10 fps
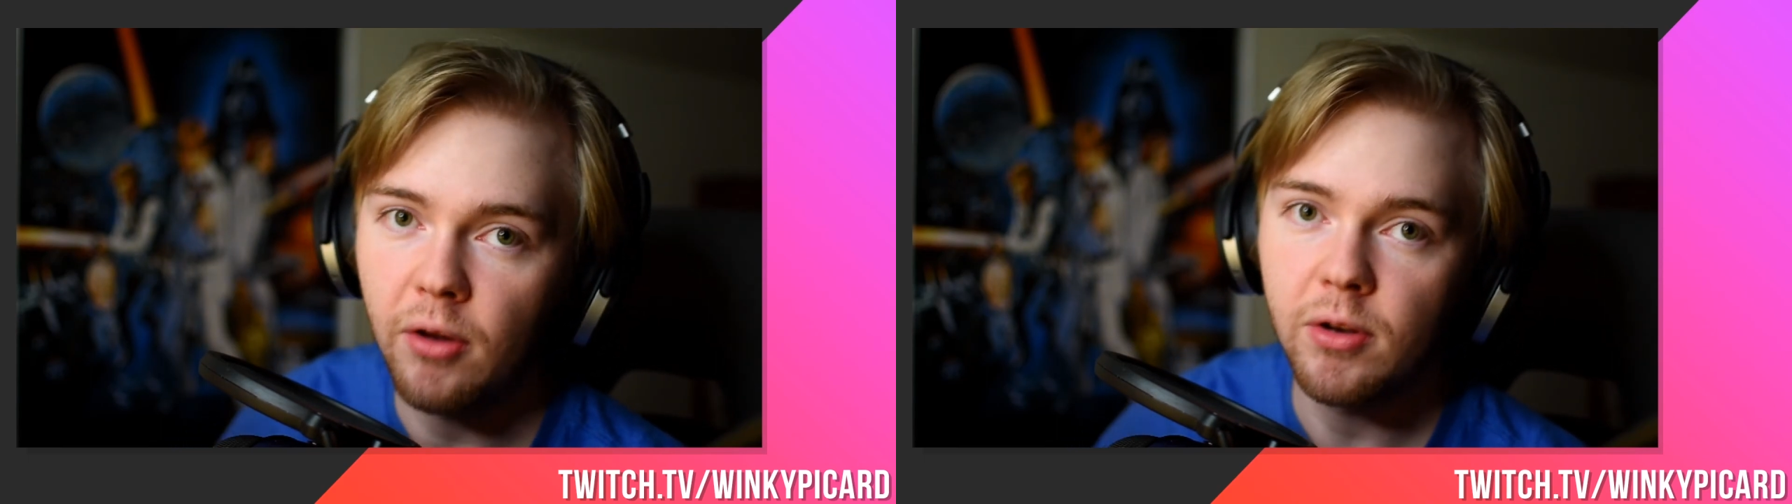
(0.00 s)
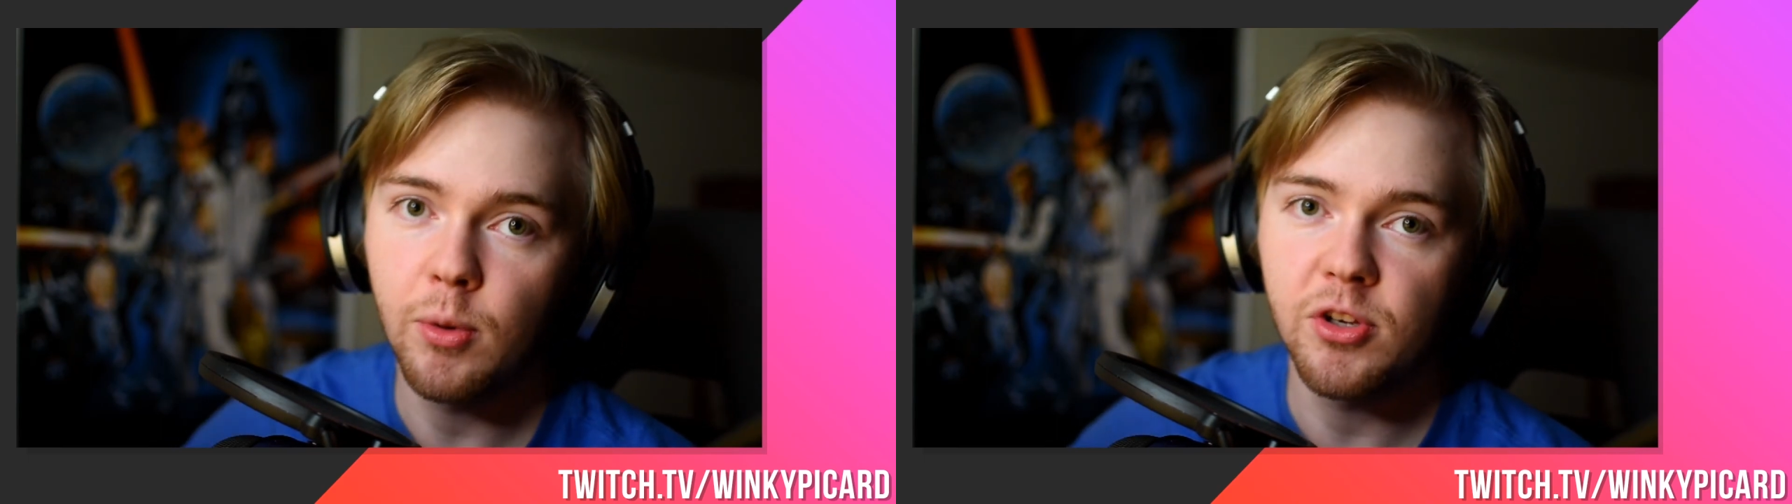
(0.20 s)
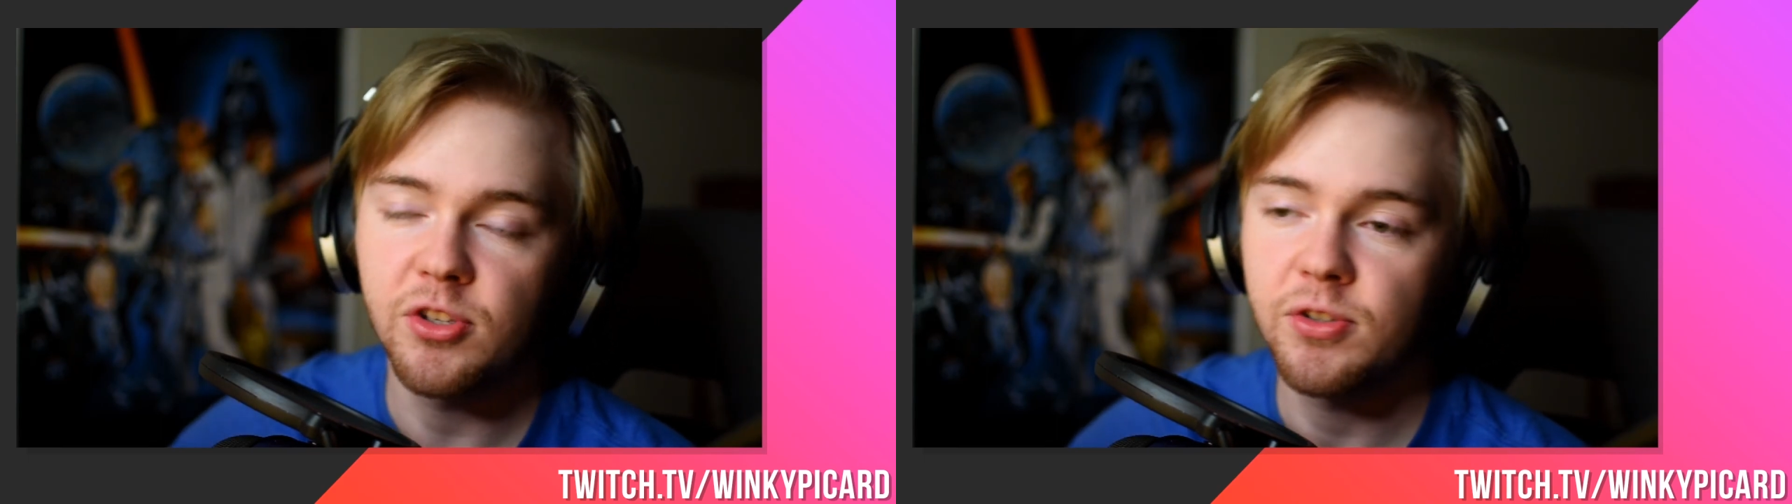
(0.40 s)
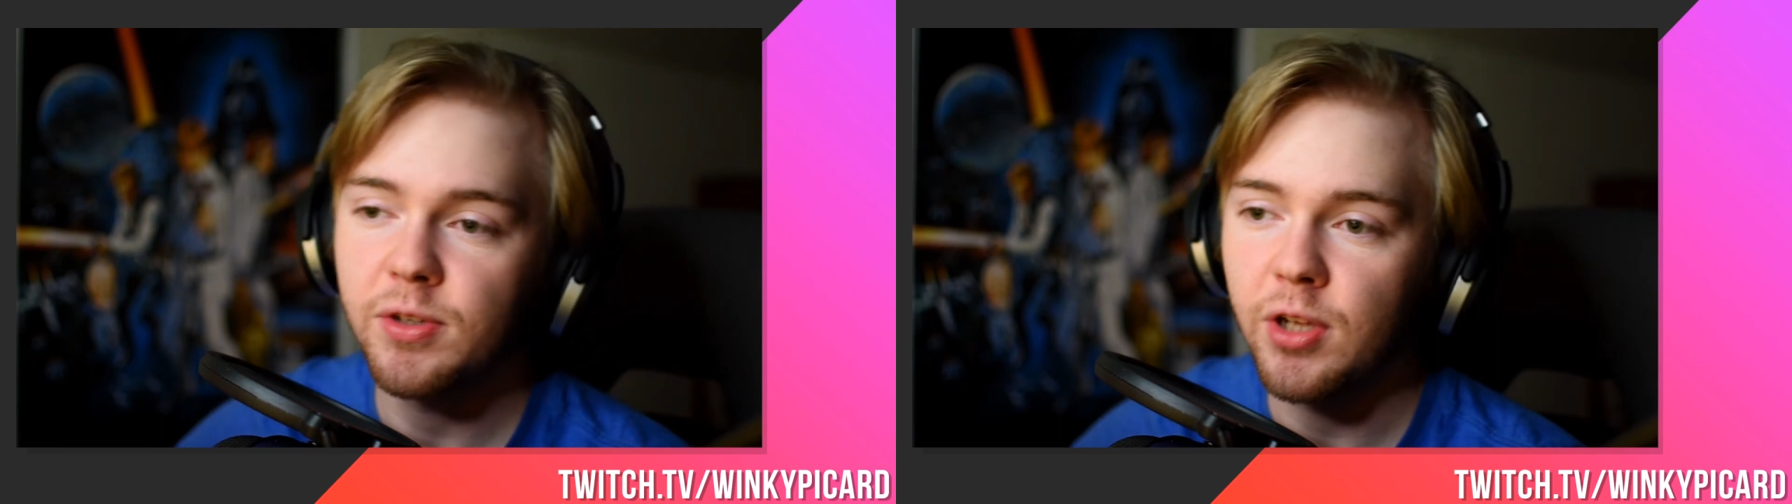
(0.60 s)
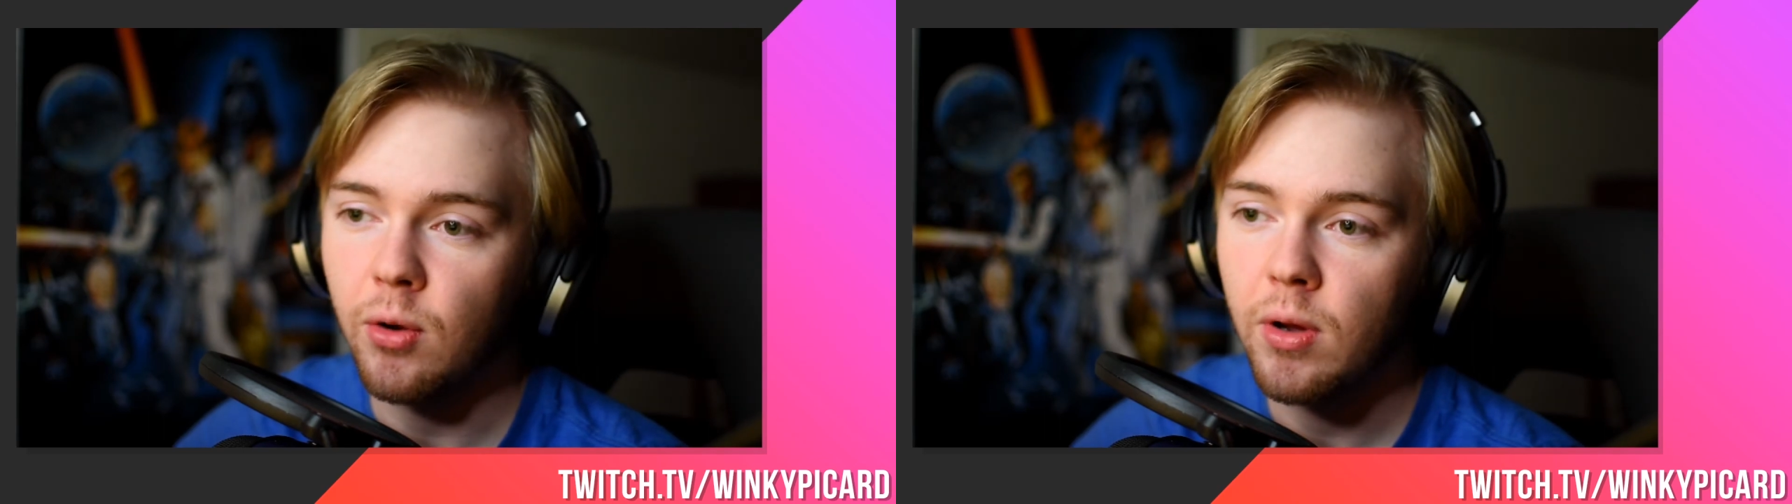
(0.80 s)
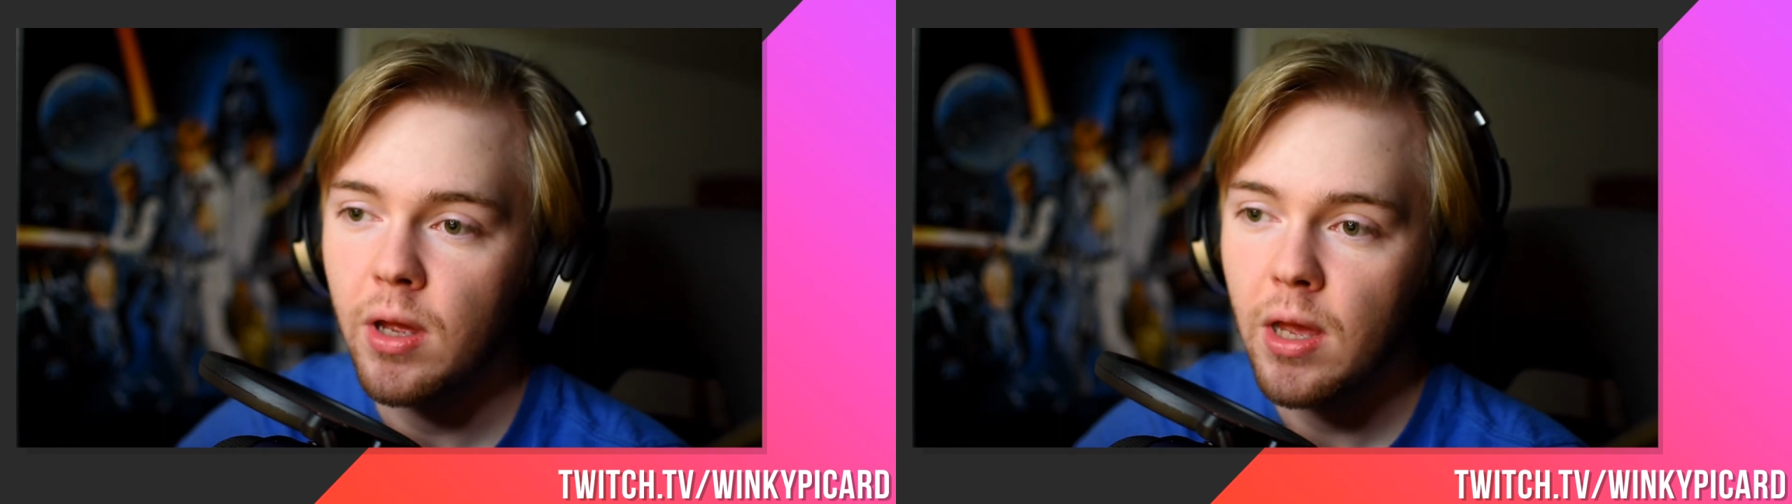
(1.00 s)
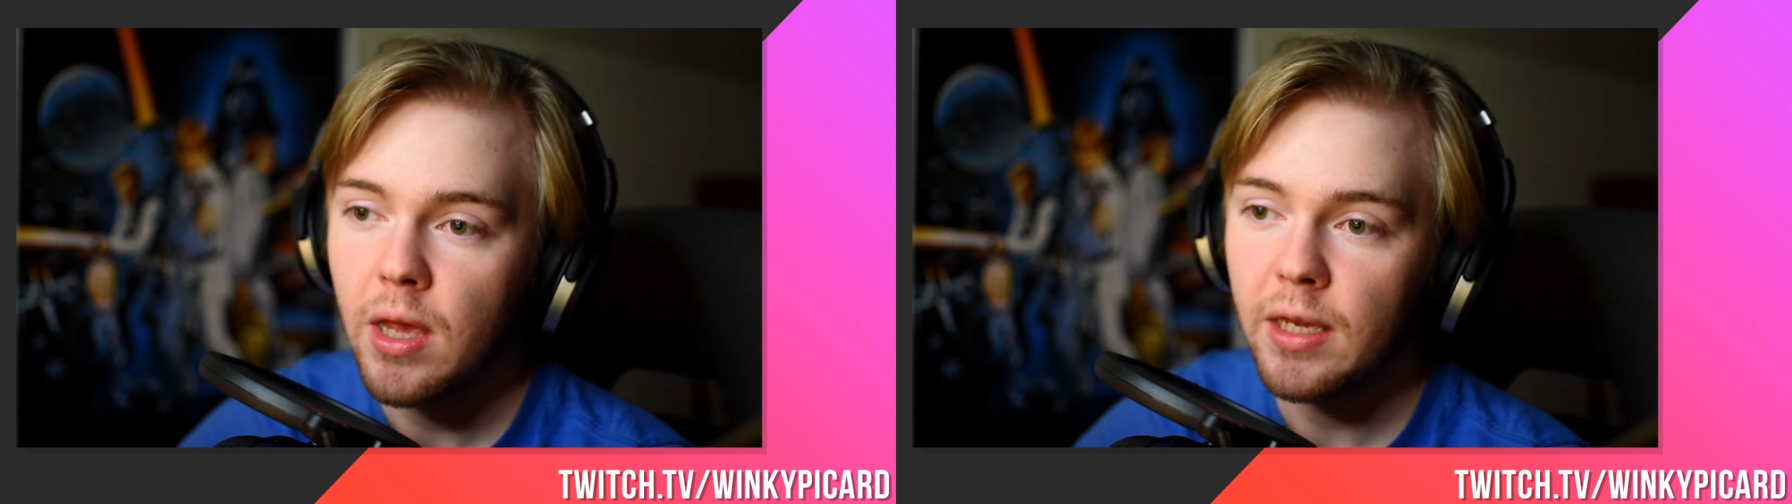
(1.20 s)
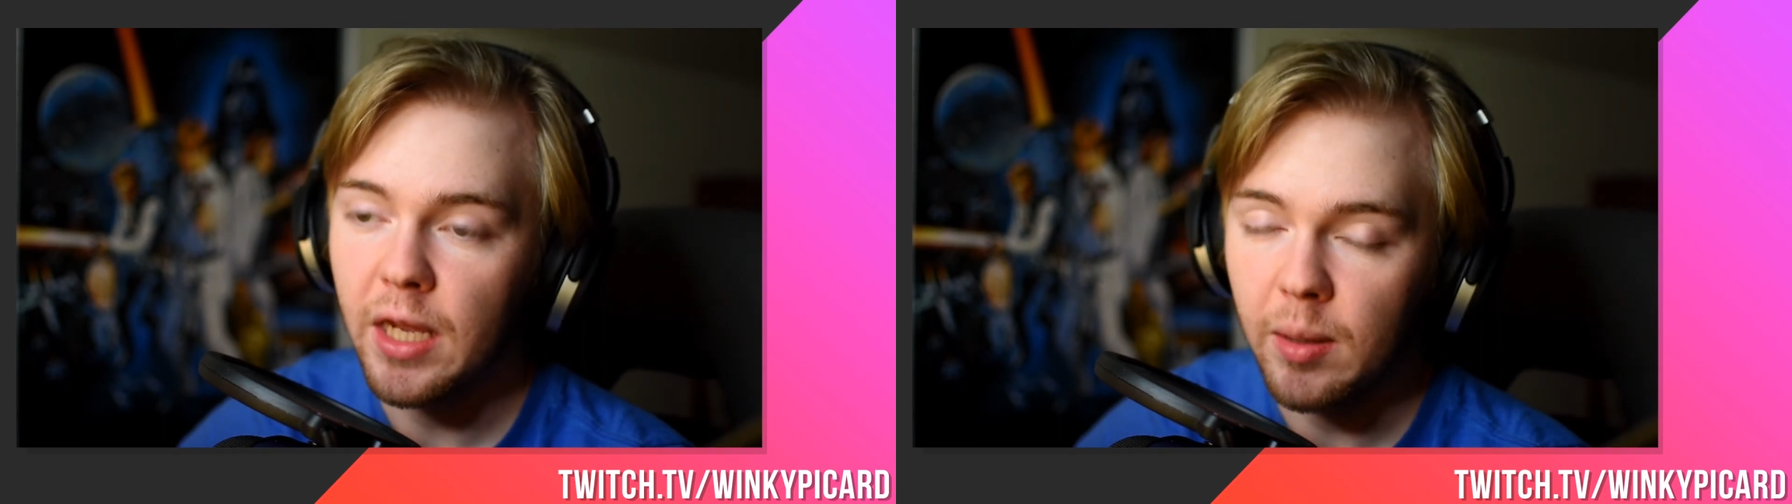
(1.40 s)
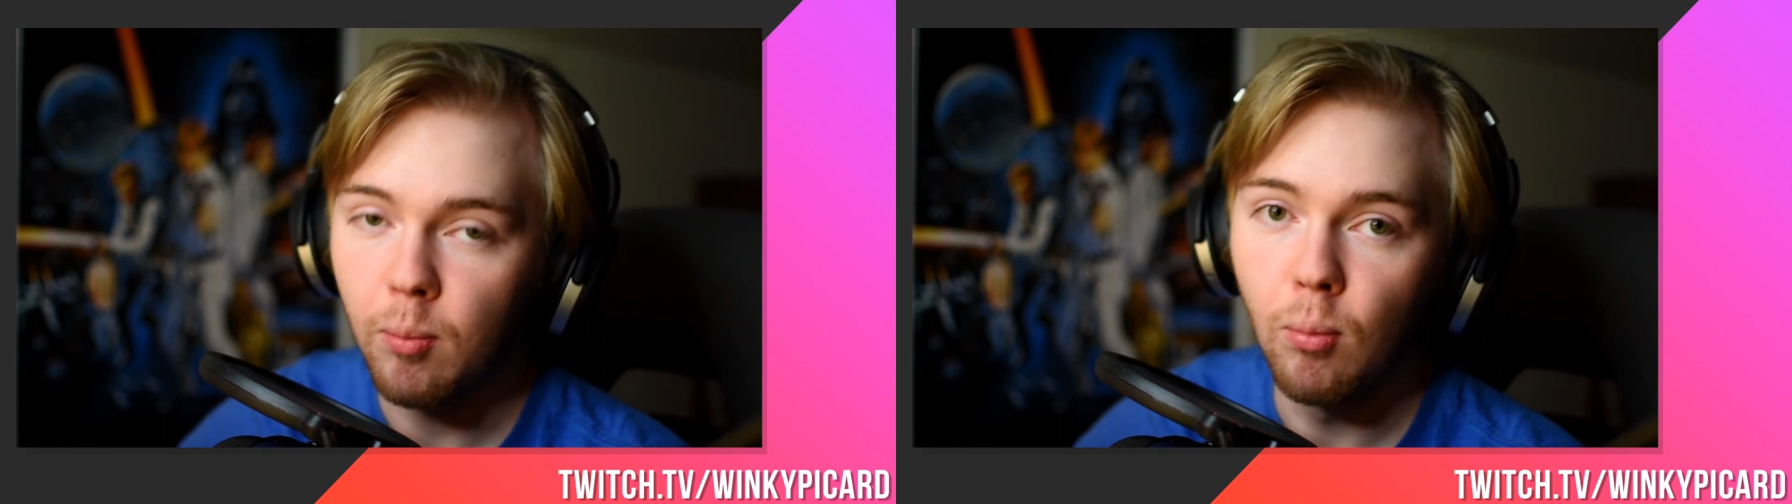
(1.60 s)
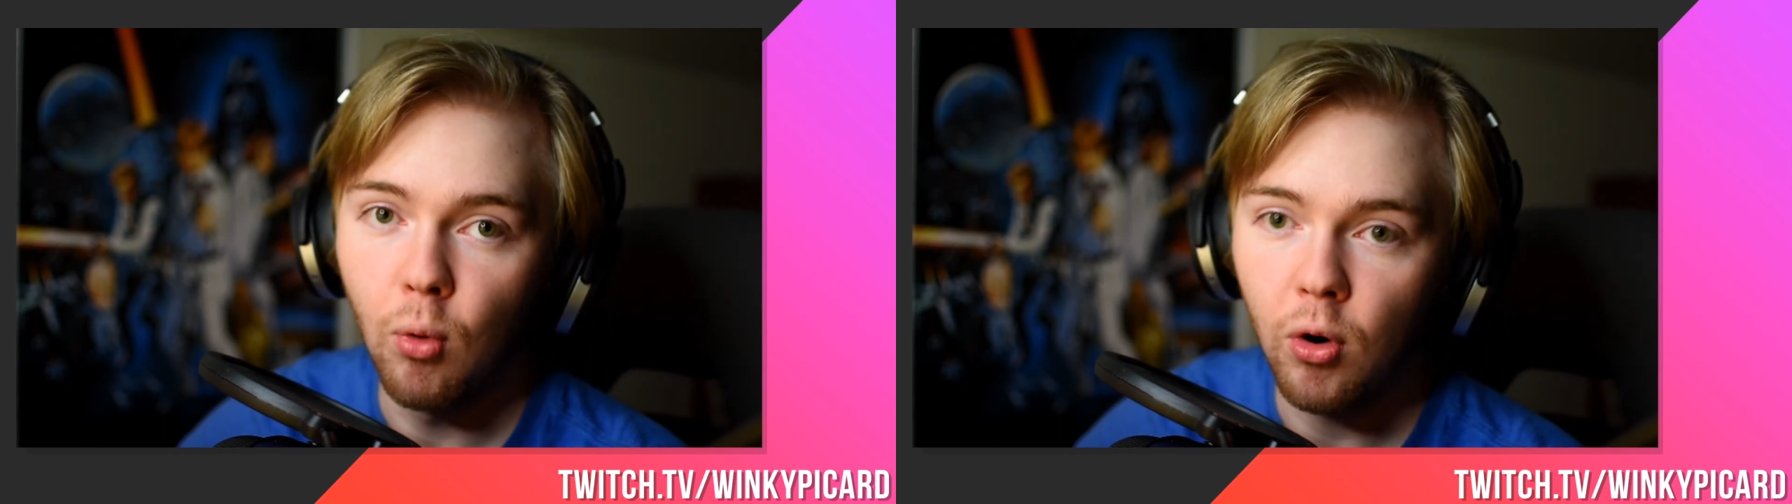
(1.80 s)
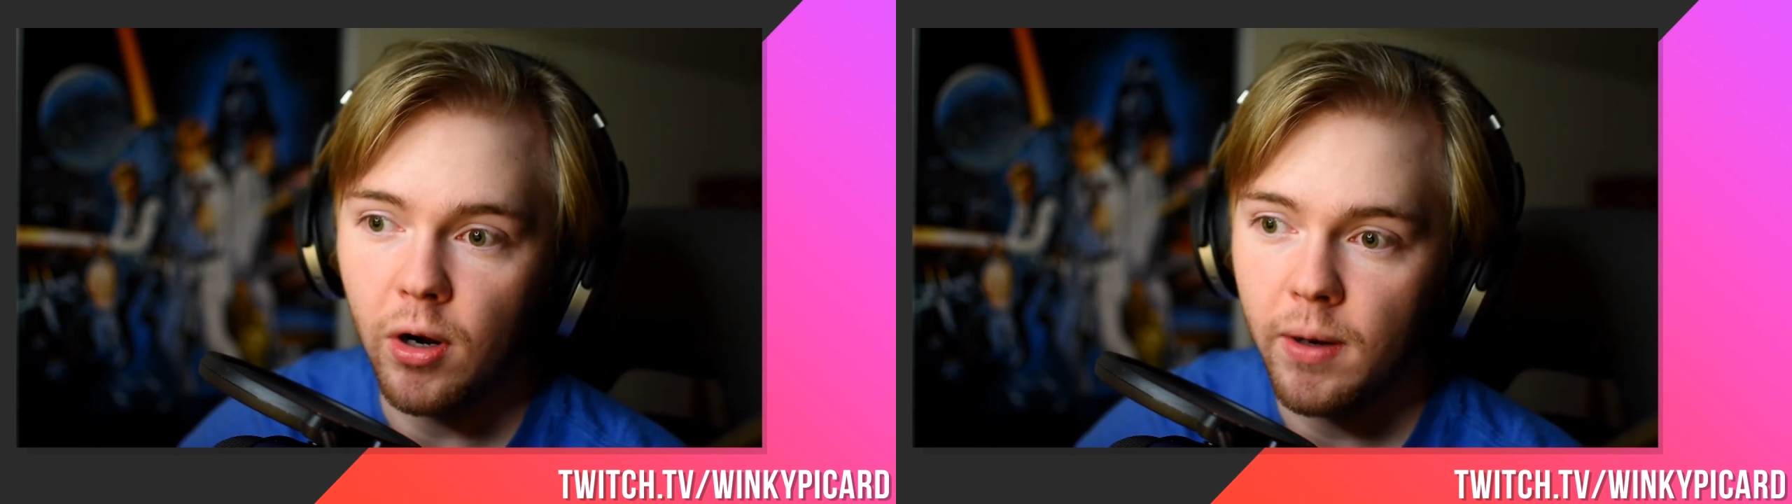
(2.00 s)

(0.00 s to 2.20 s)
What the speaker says: which is, getting more